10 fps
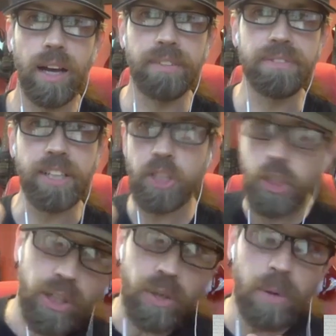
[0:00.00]
if I
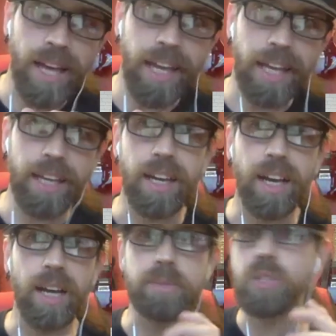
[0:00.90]
jerk away,
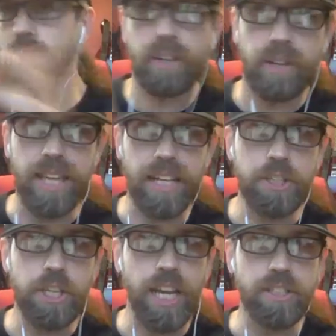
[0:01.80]
I'm triggering
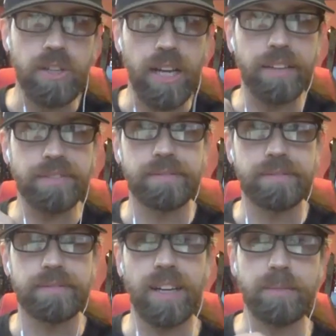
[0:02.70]
that chase drive.
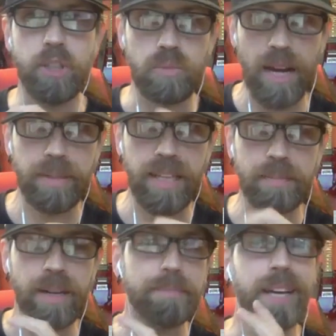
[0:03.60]
I'm just ramping them up.